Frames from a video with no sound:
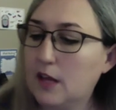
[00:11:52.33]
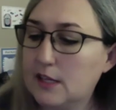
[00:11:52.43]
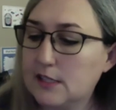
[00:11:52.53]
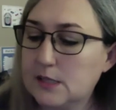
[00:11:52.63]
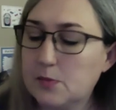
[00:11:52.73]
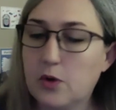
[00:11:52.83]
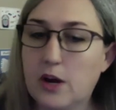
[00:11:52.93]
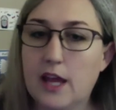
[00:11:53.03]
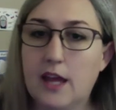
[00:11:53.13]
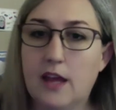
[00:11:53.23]
and
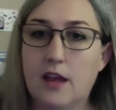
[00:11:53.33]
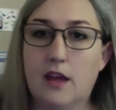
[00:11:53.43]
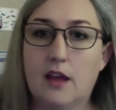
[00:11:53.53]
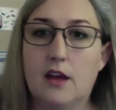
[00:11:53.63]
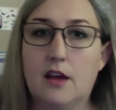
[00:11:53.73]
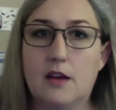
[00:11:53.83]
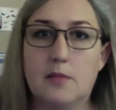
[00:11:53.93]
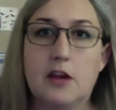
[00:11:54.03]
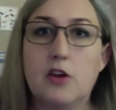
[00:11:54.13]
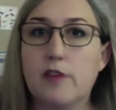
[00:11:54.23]
spray a
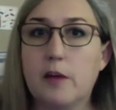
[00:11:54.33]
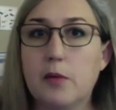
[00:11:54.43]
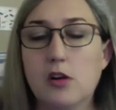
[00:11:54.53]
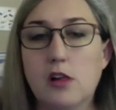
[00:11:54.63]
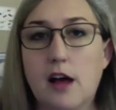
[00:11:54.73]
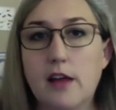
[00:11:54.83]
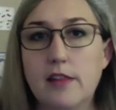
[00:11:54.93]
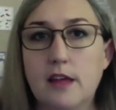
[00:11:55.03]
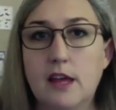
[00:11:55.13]
microfiber cloth.